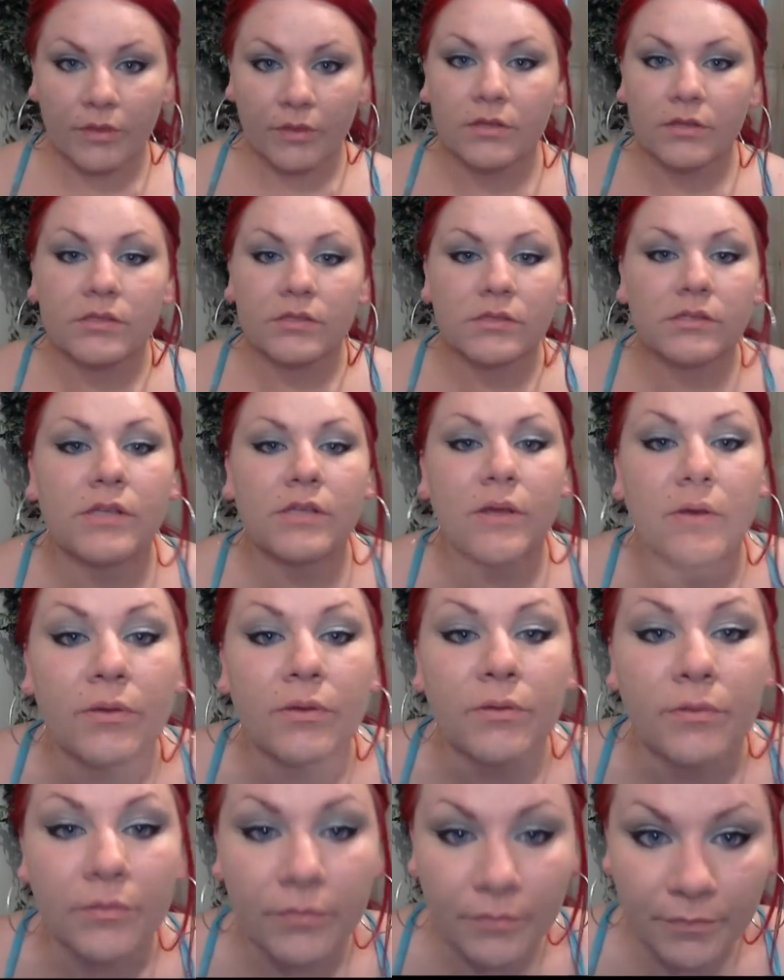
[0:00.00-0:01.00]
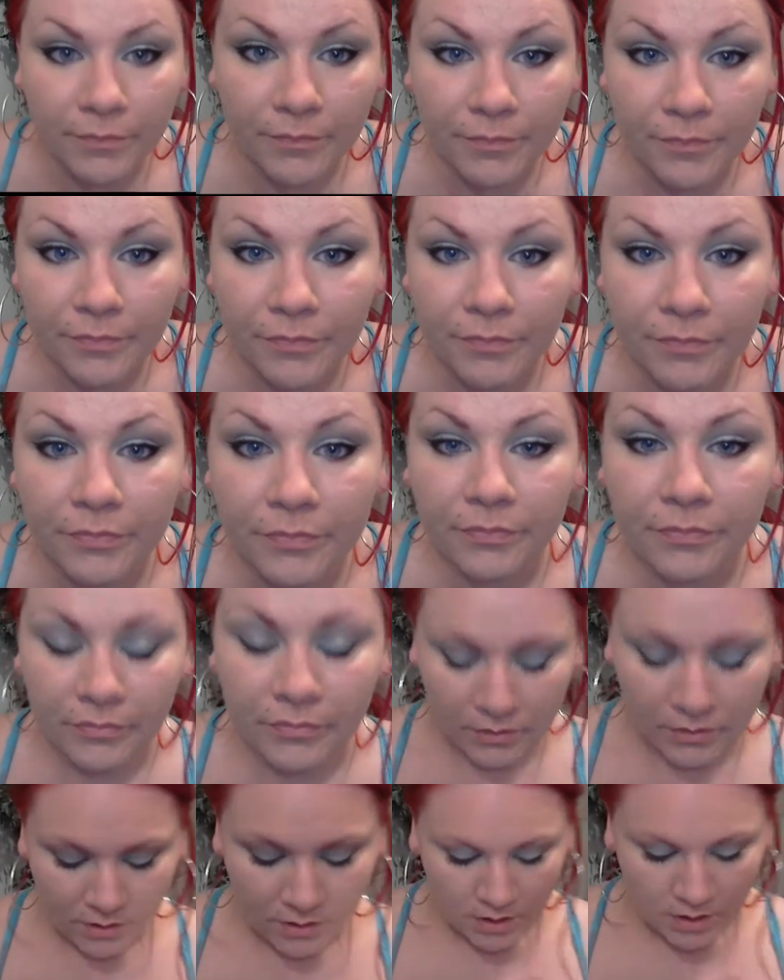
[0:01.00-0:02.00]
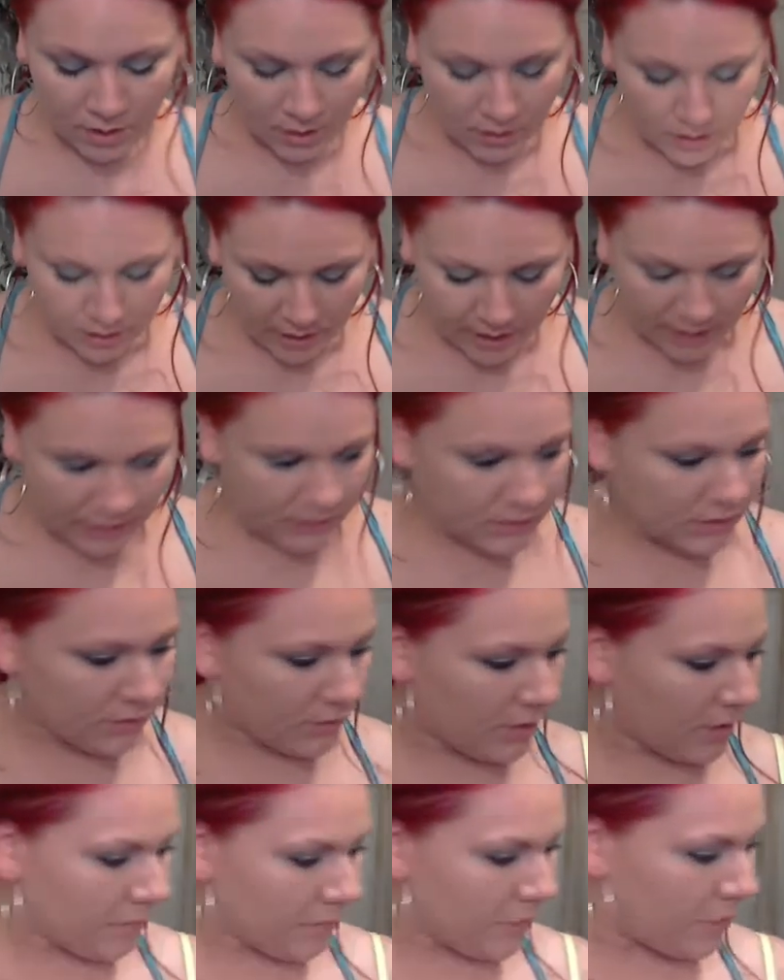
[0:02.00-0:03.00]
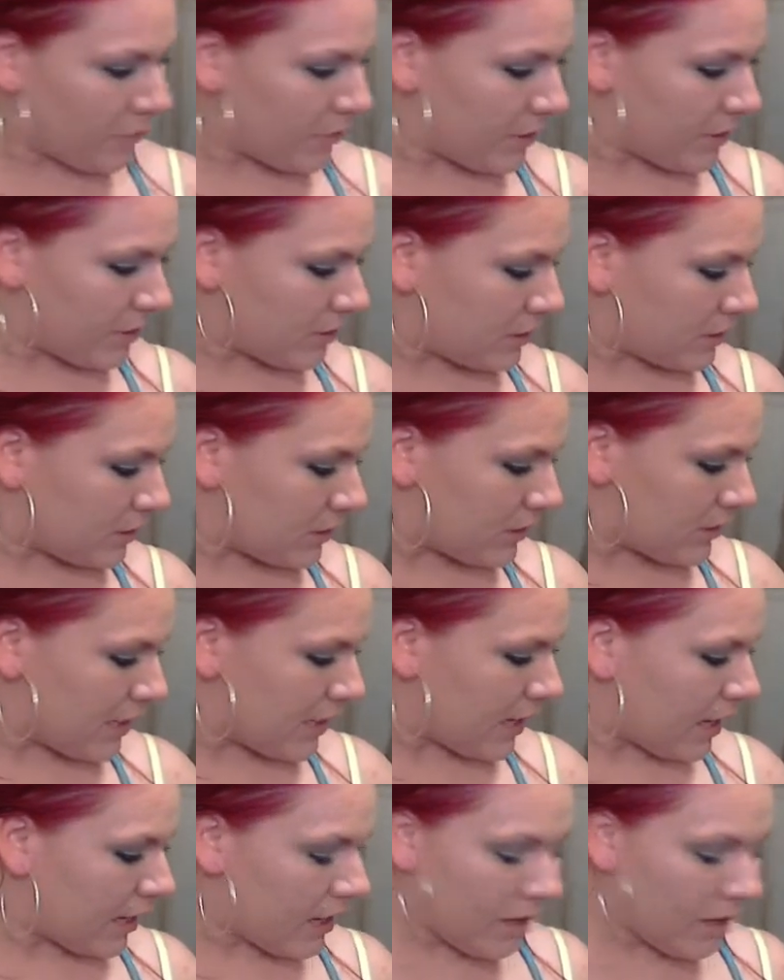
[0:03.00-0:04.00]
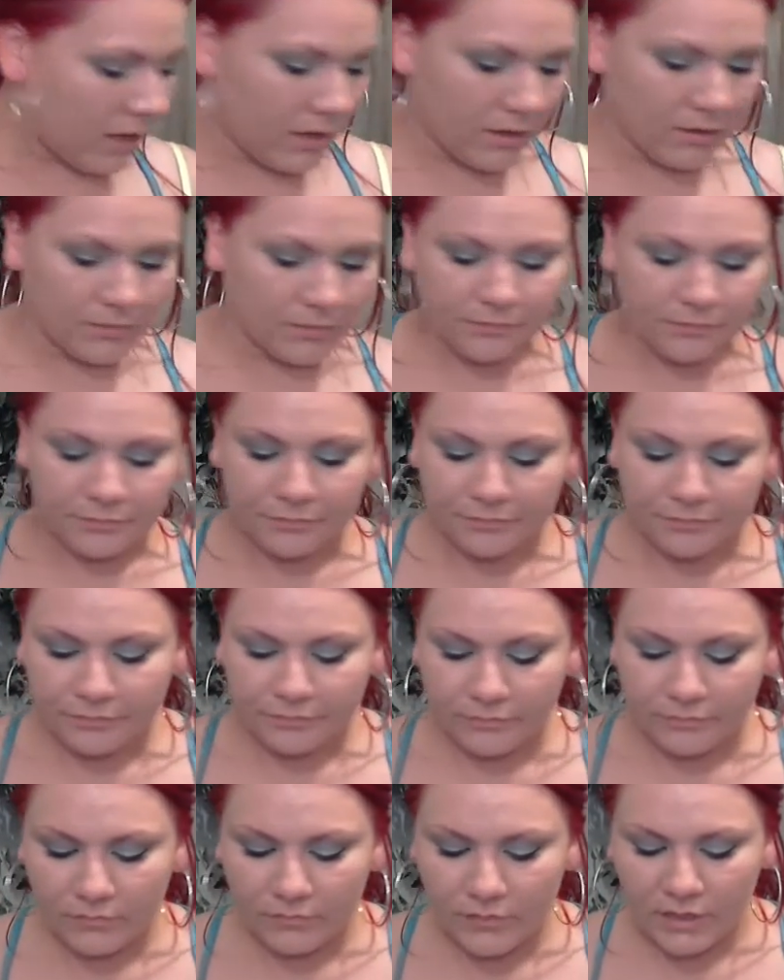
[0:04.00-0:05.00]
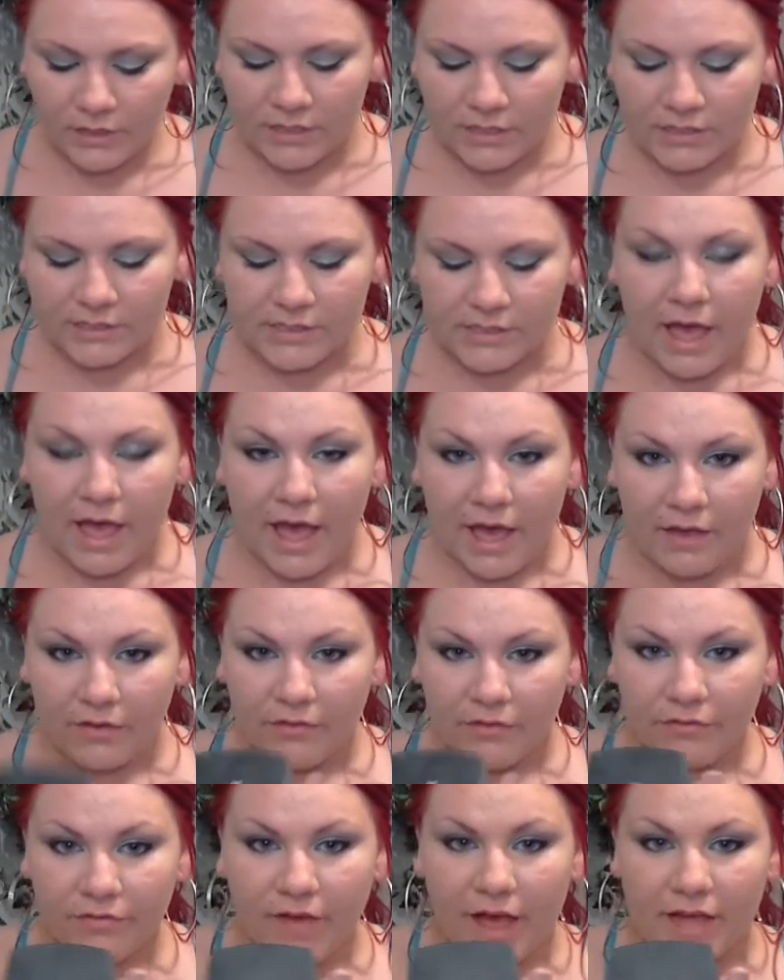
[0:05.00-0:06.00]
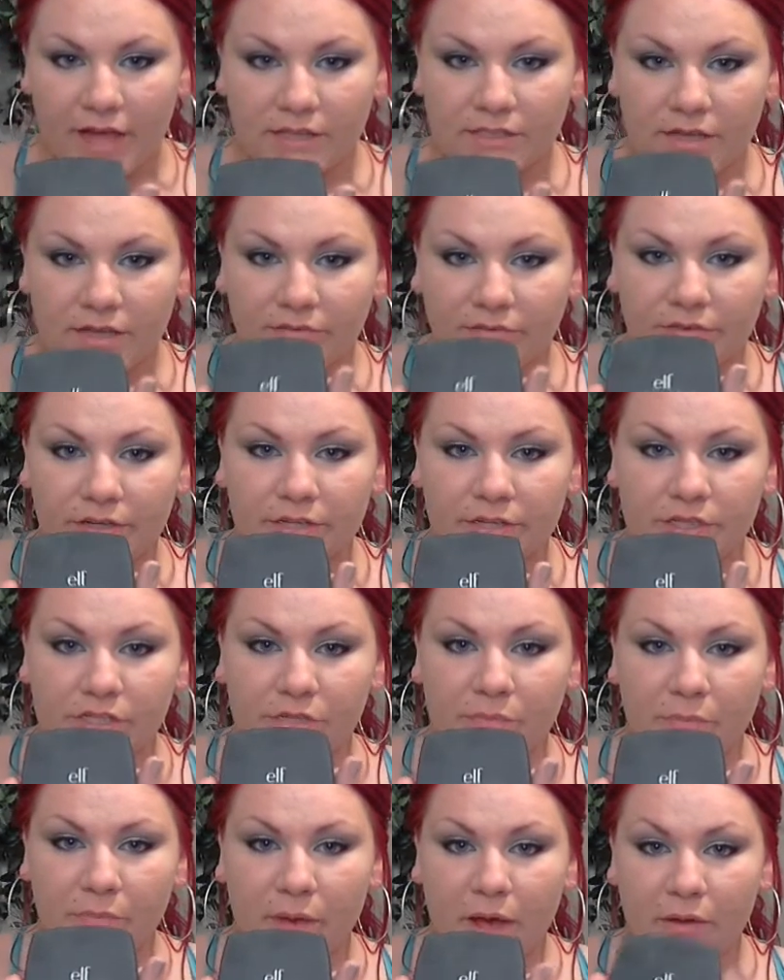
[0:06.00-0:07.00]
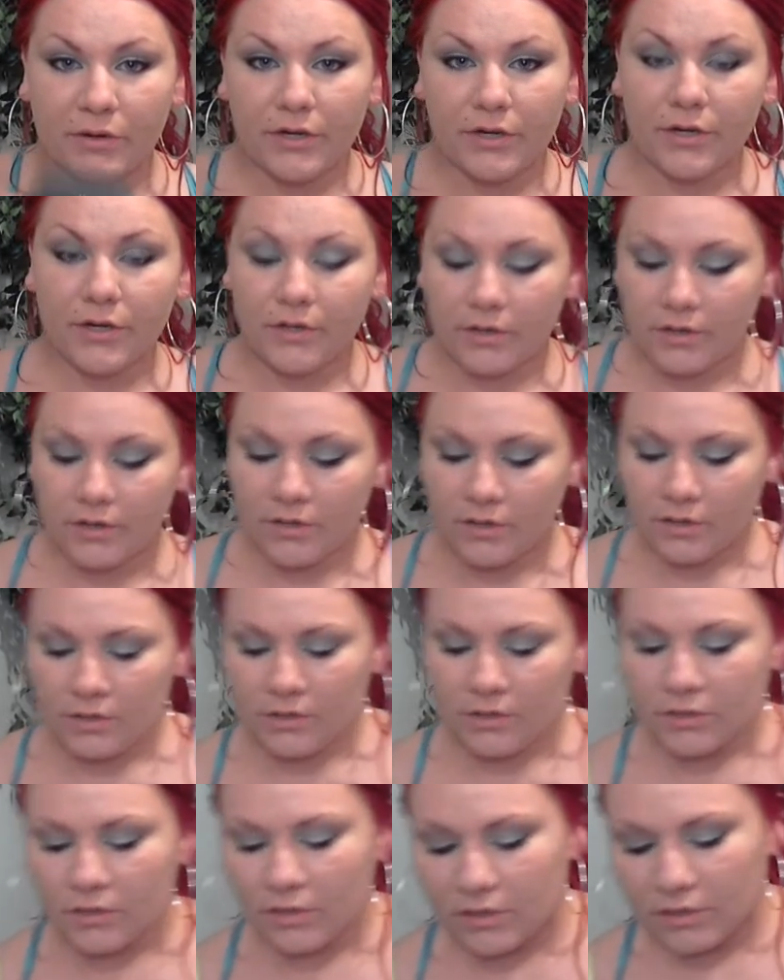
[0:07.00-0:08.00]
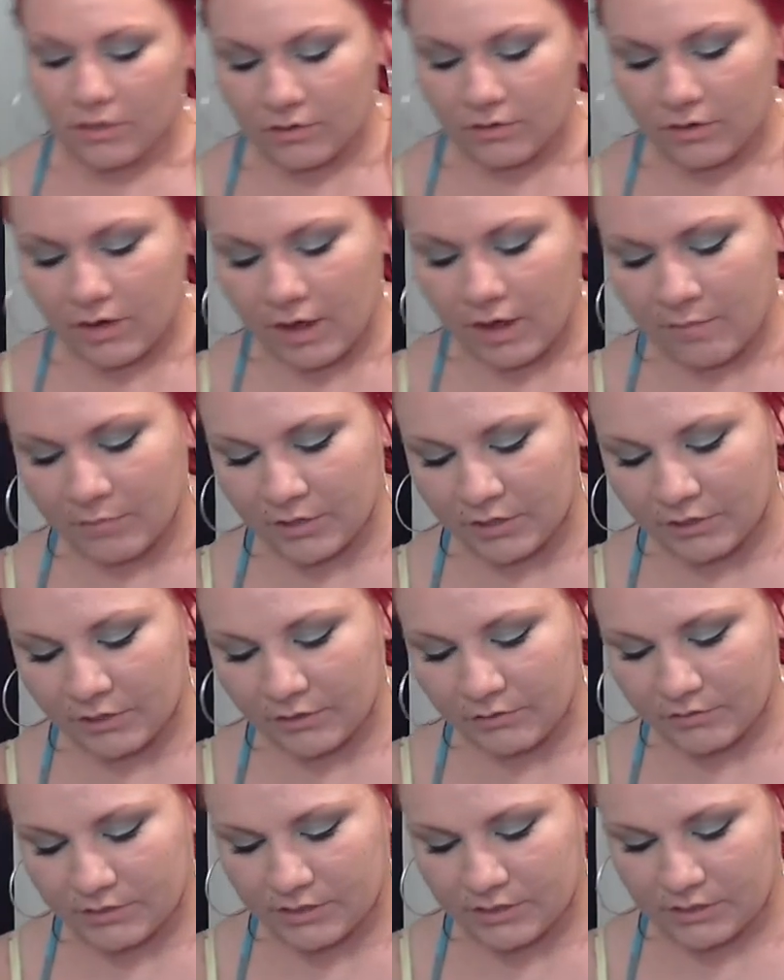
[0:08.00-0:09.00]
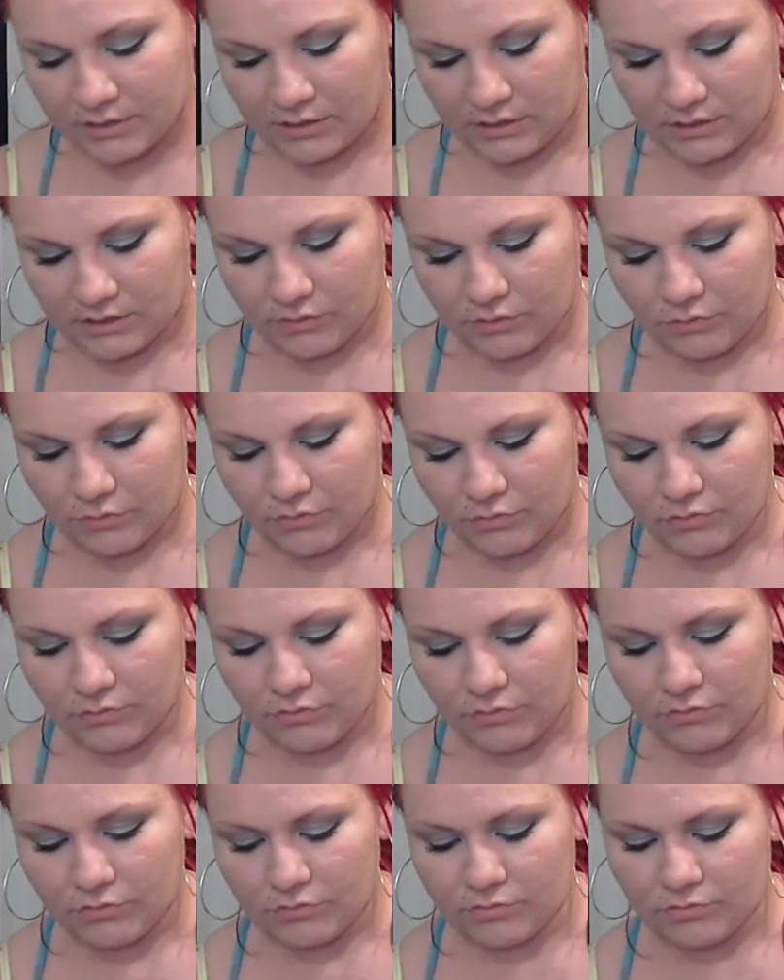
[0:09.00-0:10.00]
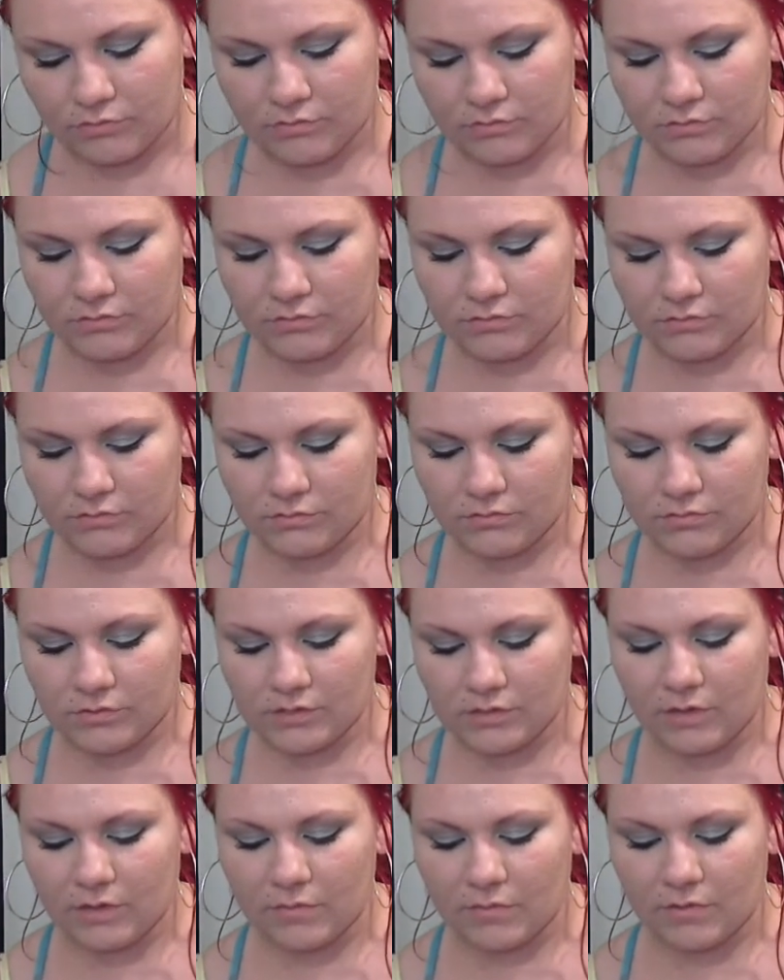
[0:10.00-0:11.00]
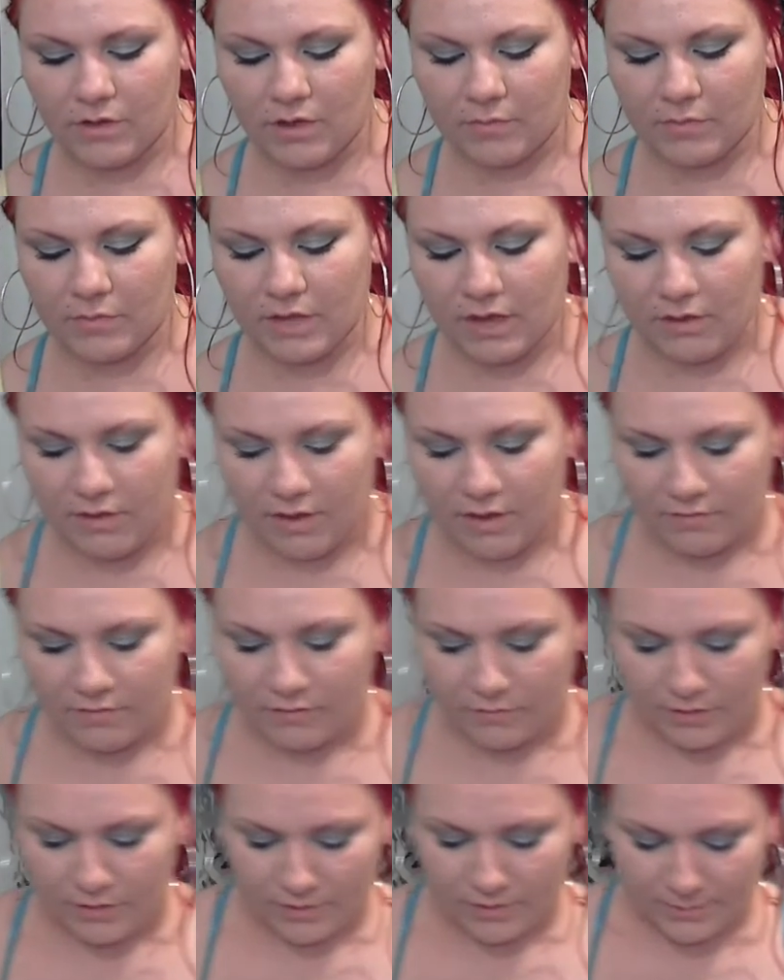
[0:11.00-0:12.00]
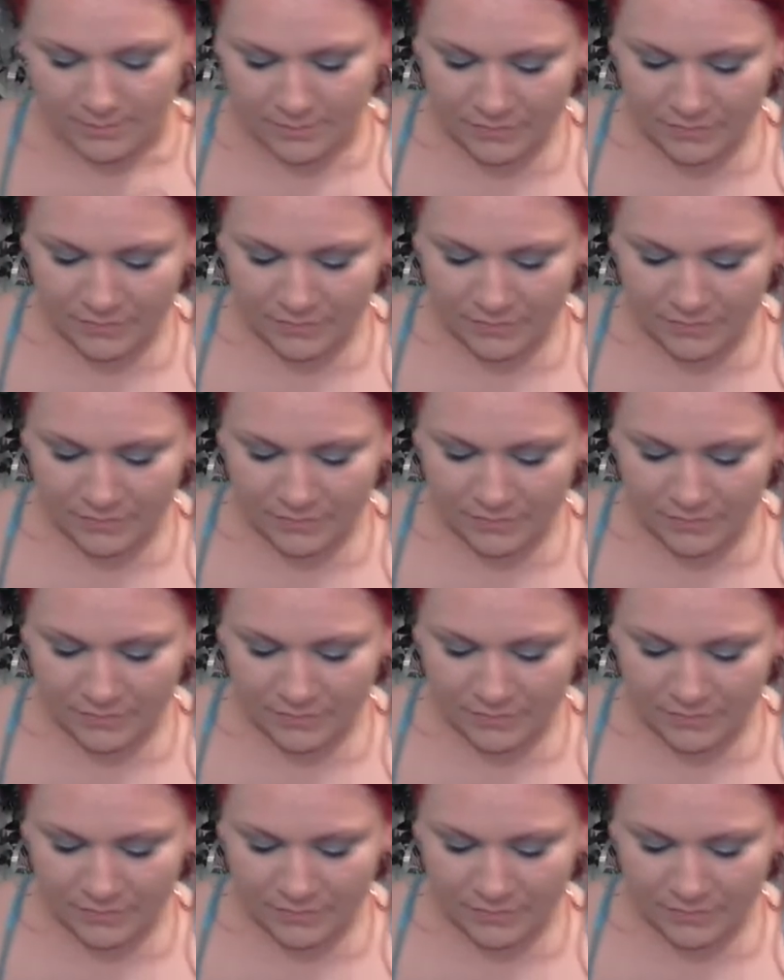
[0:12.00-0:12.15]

So next what I'm going to take is the e.l.f. High Definition Powder. And I'm going to use this, ooh, it's like coming out everywhere.